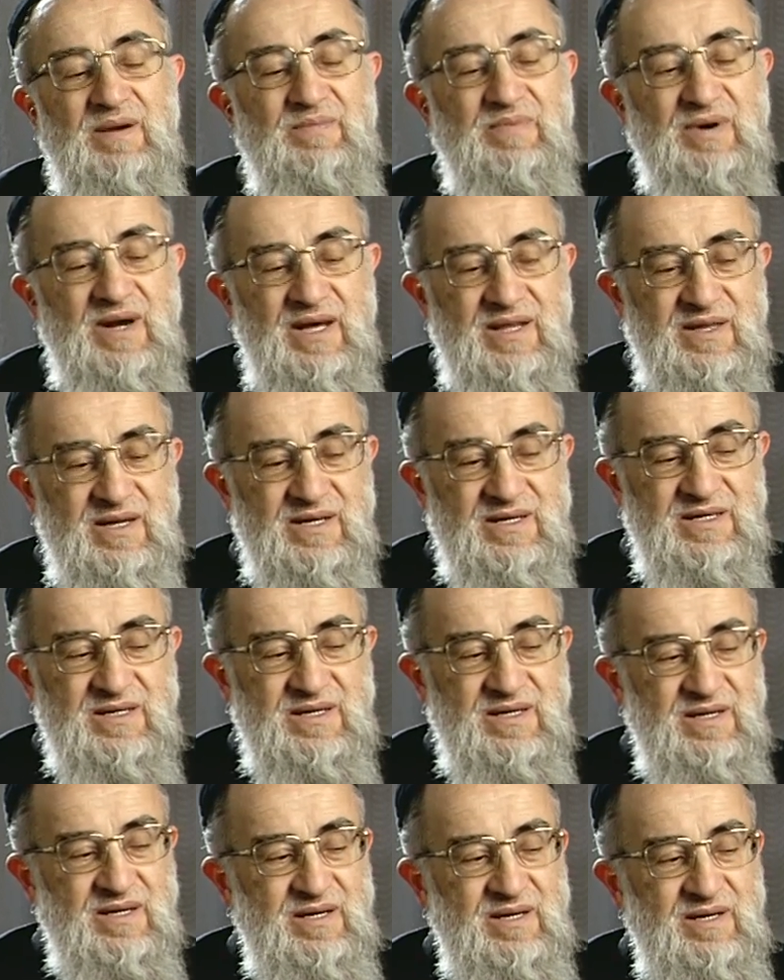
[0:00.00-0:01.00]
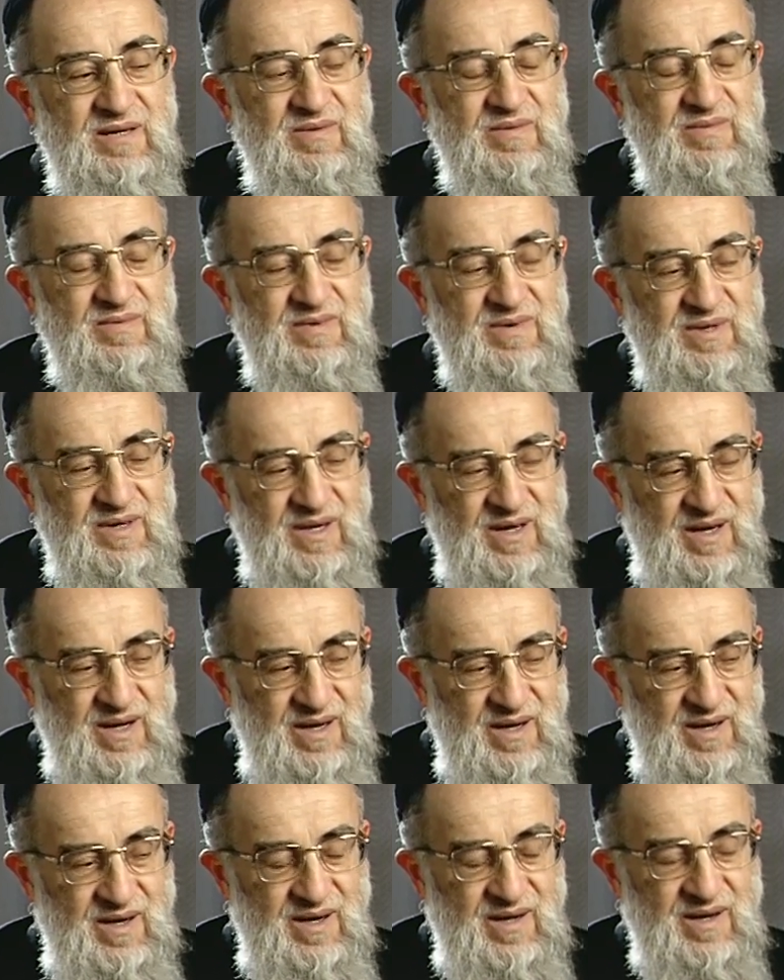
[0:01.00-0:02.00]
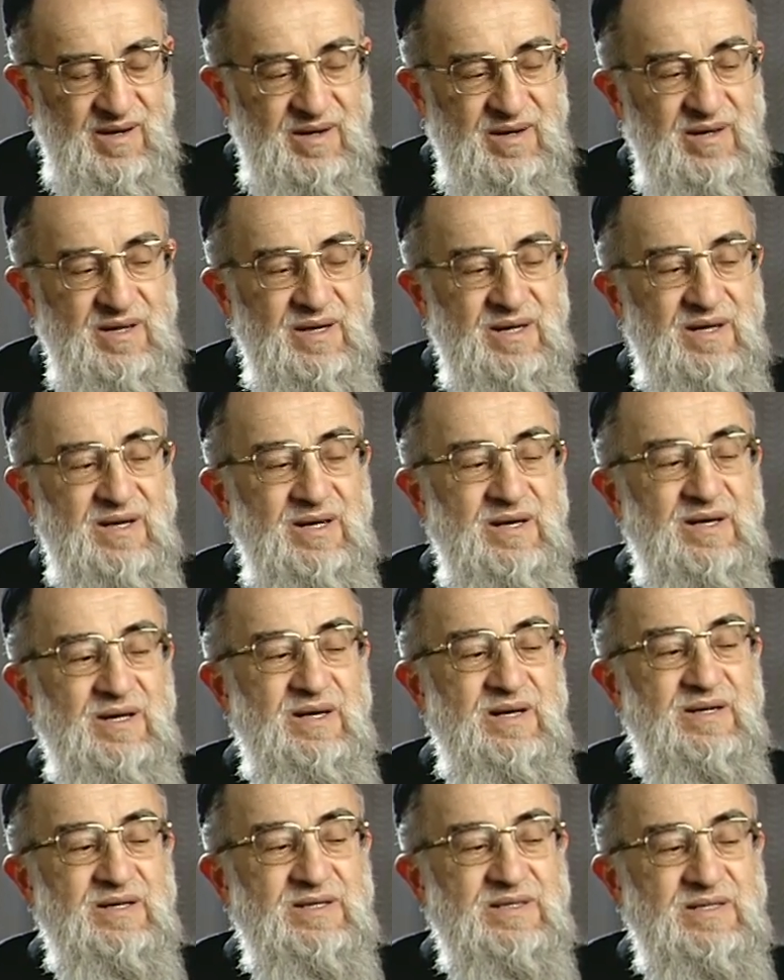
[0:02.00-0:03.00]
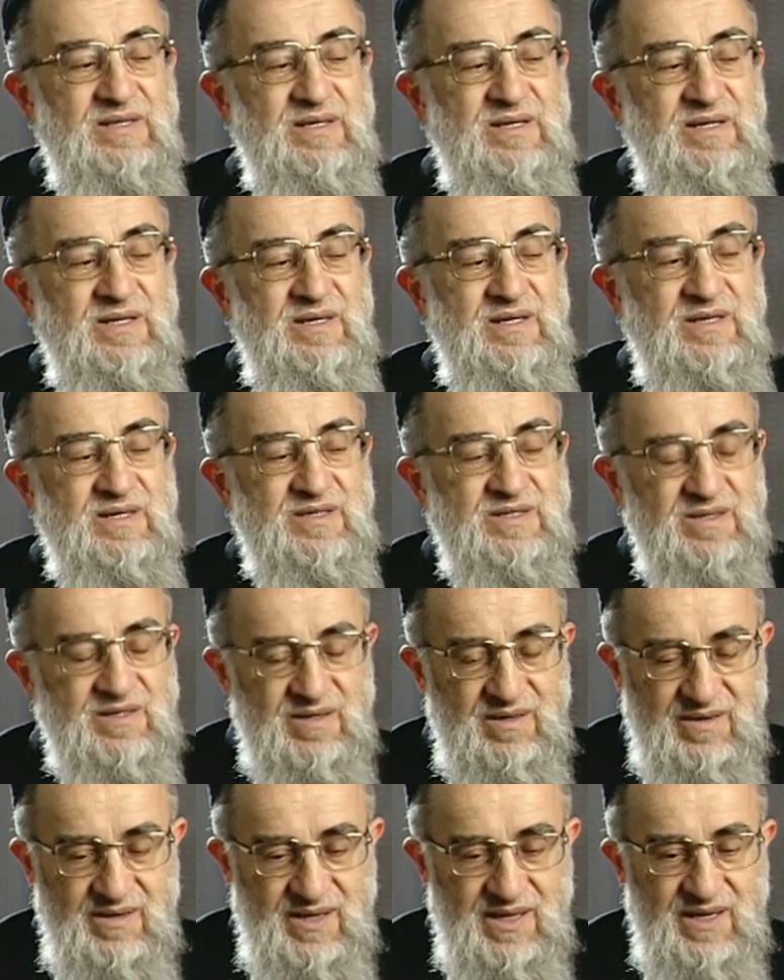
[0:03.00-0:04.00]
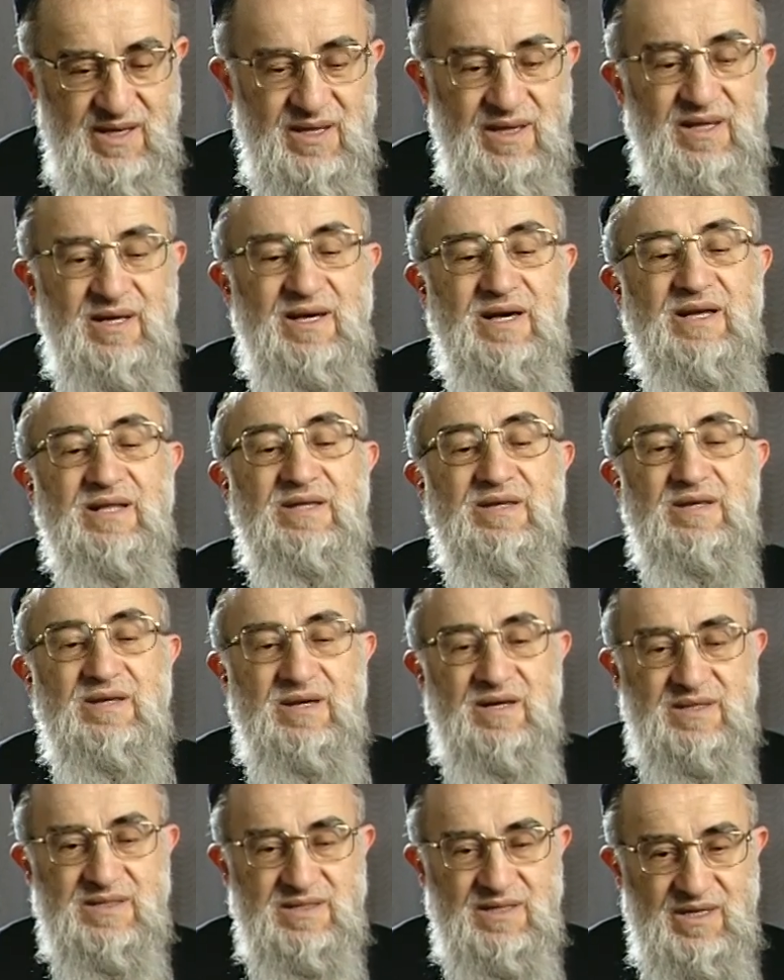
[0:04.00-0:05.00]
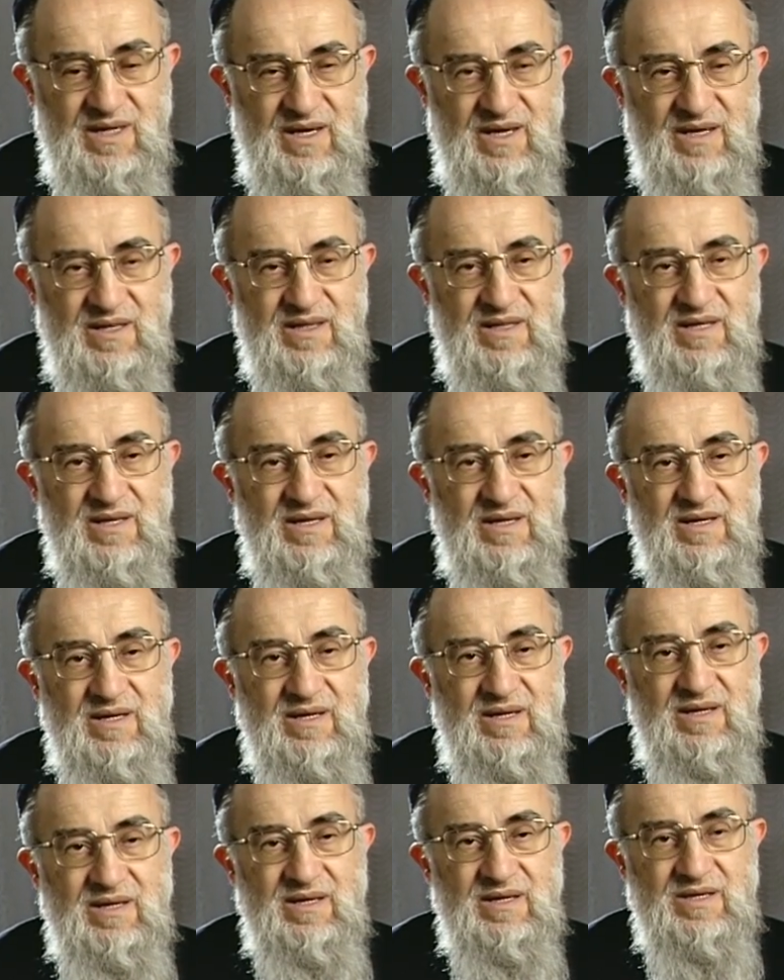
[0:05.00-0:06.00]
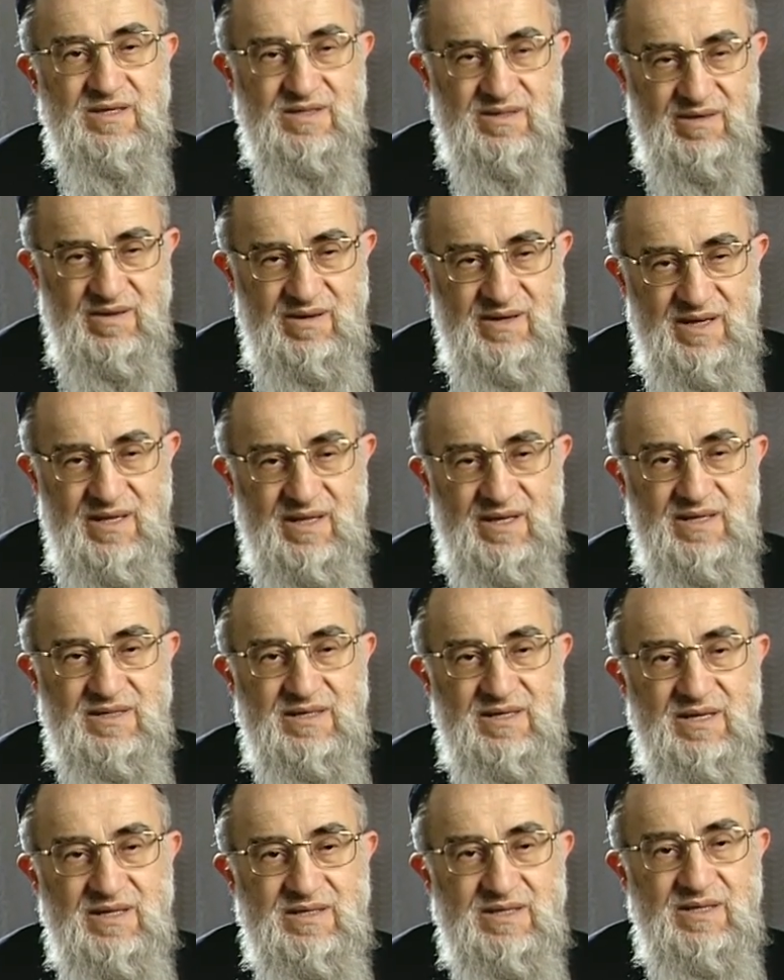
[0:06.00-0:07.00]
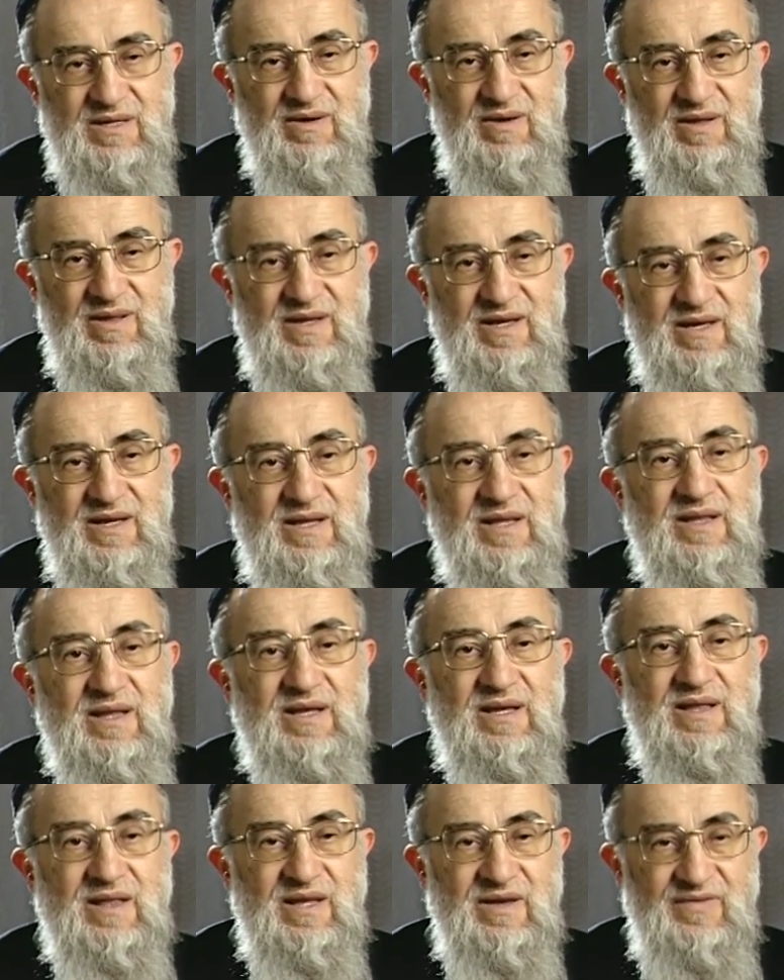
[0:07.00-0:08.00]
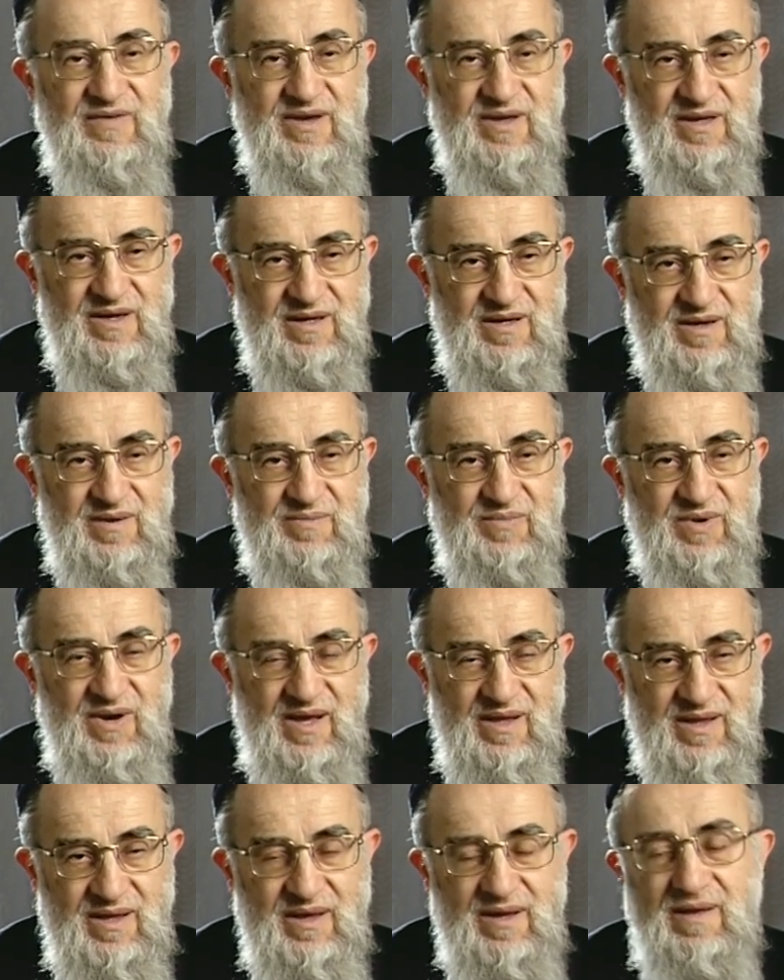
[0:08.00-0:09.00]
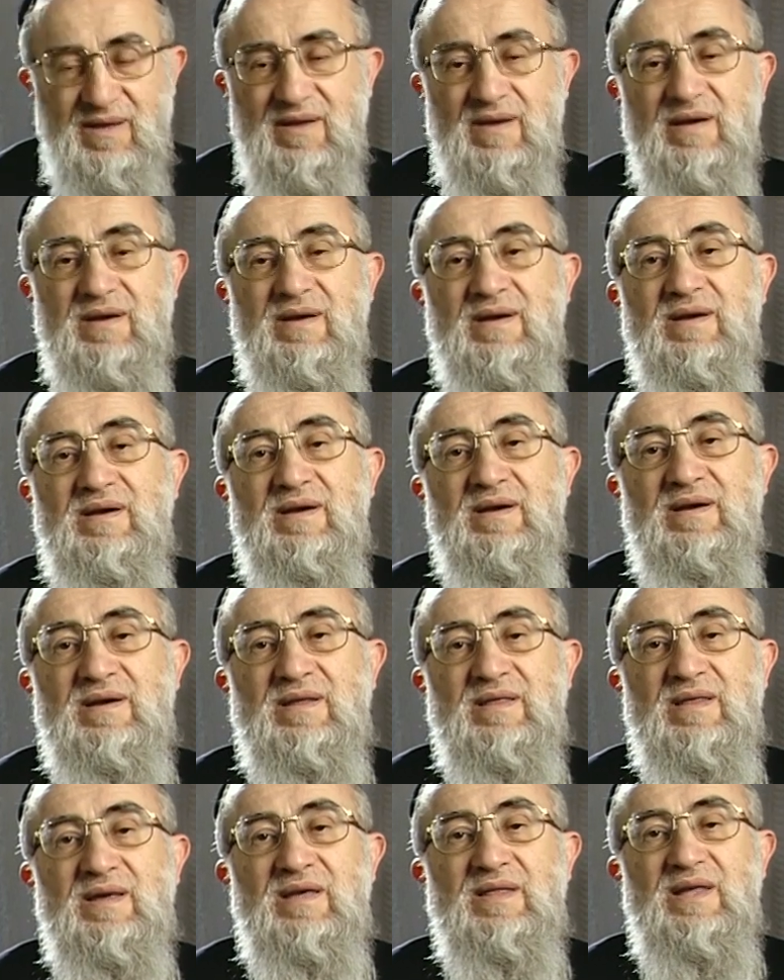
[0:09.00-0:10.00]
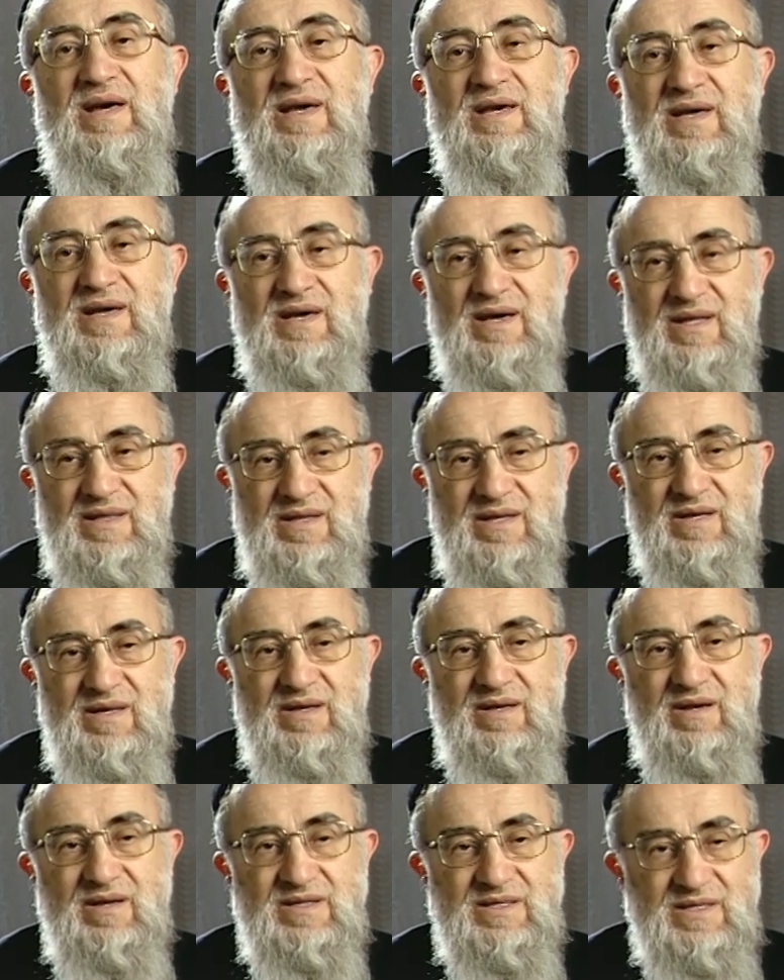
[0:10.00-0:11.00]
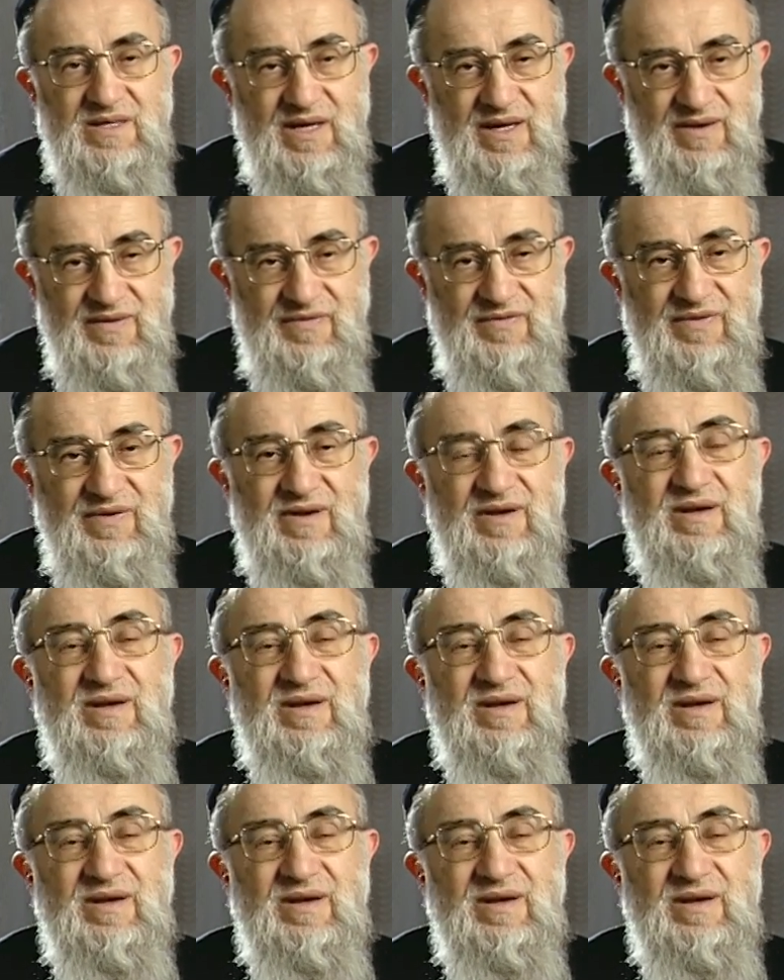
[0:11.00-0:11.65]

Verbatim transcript: brothers uh, are uh, Yisroel and, Yos- and uh, is, is the only living brother. Then I had Yosef,